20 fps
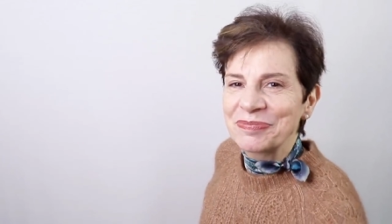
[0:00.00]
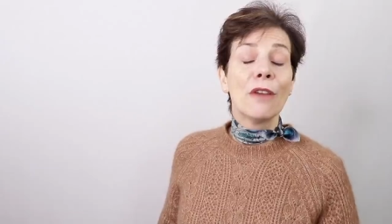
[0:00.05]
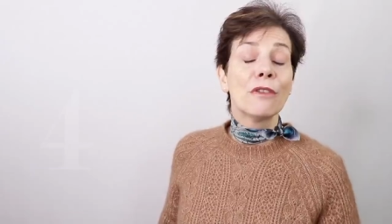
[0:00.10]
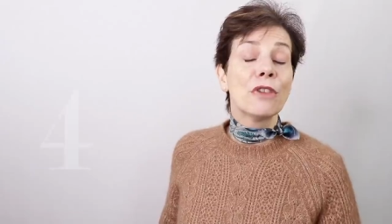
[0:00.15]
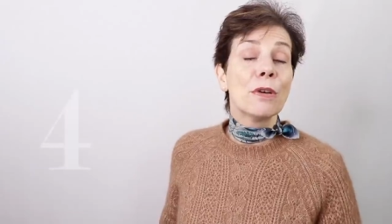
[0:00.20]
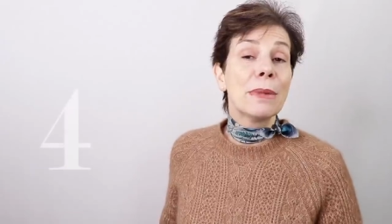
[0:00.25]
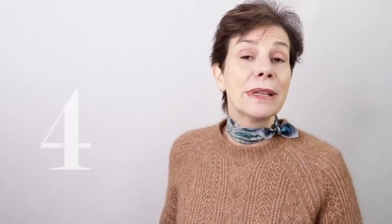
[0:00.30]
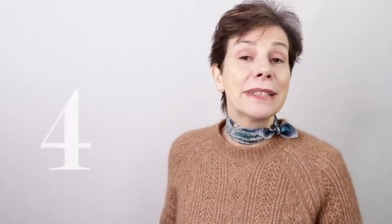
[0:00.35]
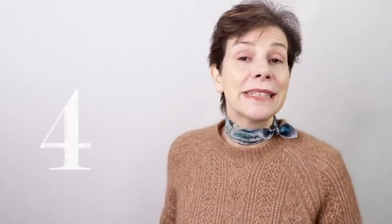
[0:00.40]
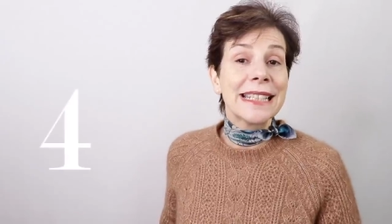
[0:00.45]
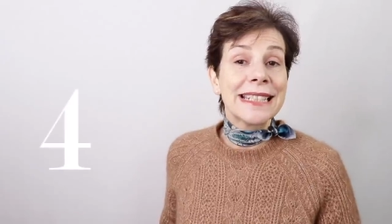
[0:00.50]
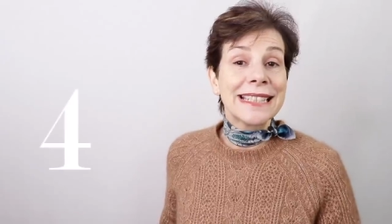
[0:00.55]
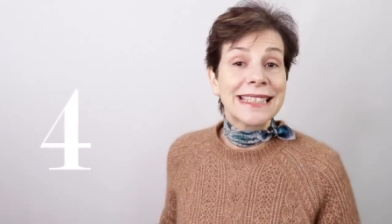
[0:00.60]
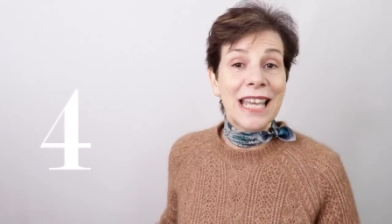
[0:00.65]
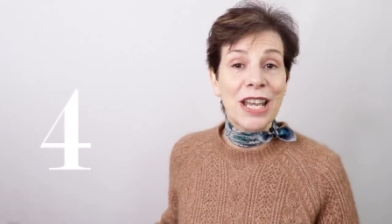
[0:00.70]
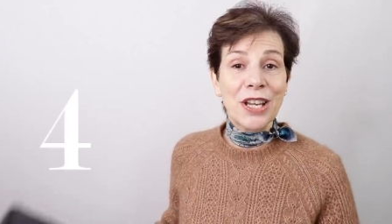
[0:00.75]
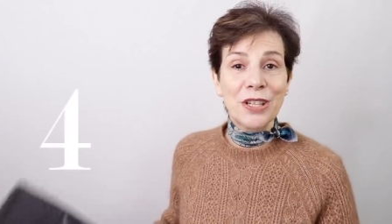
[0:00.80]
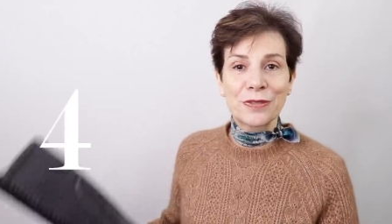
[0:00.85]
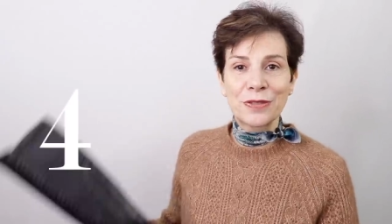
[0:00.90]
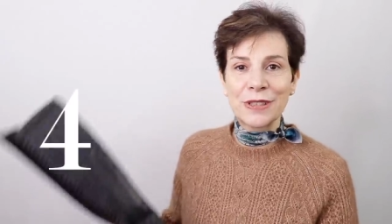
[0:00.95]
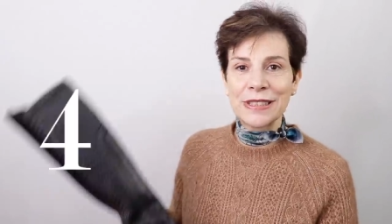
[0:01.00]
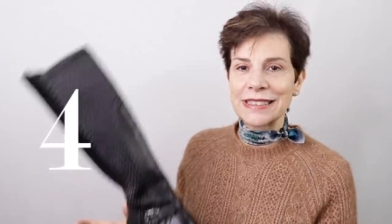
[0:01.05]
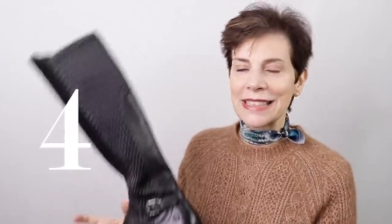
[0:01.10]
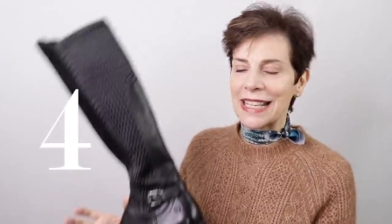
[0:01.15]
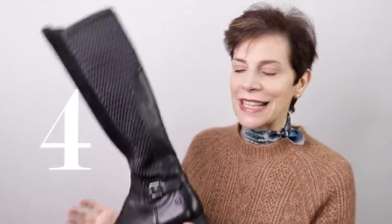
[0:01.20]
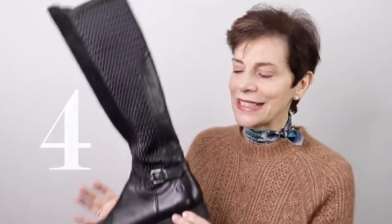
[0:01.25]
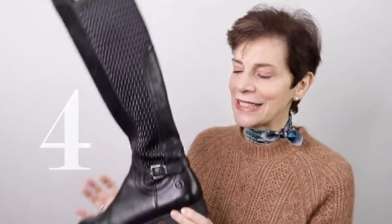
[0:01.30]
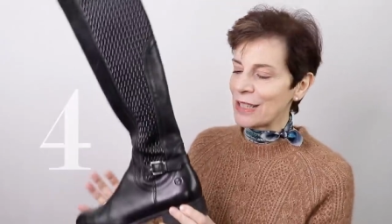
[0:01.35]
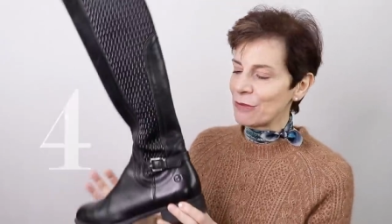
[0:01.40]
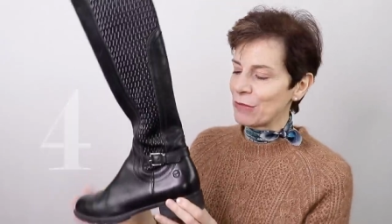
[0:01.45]
For my next outfit,
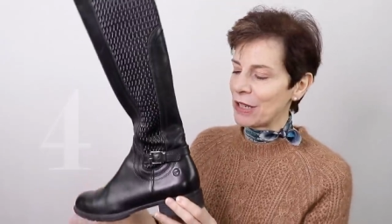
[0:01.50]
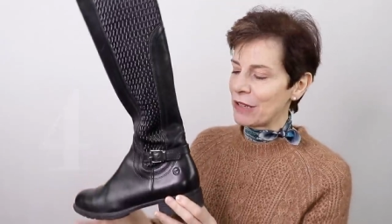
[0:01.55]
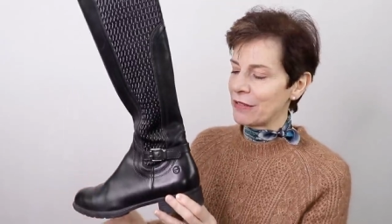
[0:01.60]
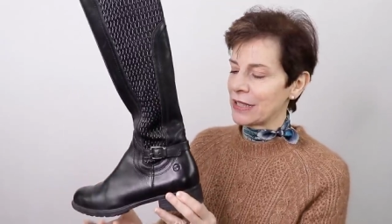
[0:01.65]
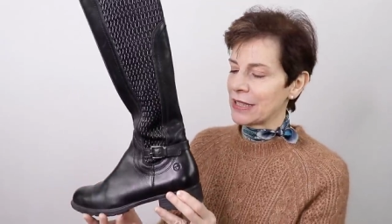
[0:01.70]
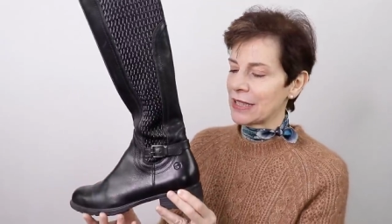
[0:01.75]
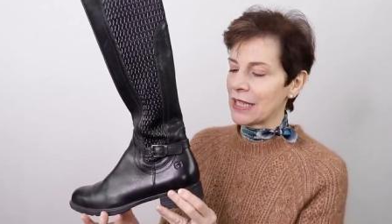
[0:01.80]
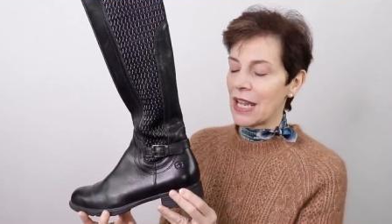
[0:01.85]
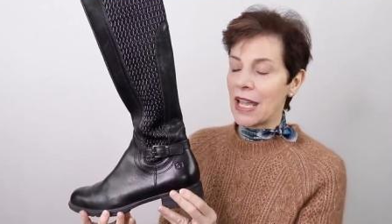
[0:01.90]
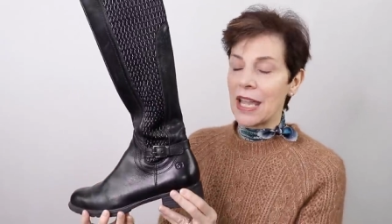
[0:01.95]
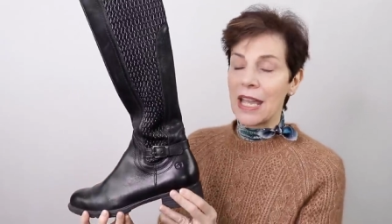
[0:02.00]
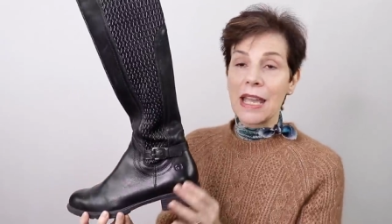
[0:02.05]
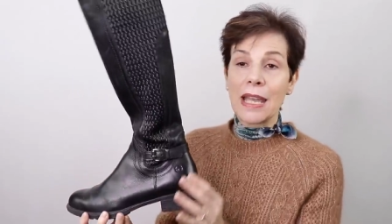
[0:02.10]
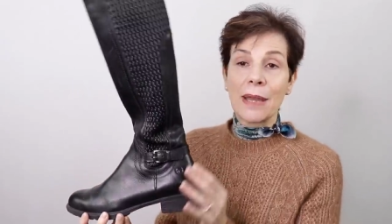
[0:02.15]
I am wearing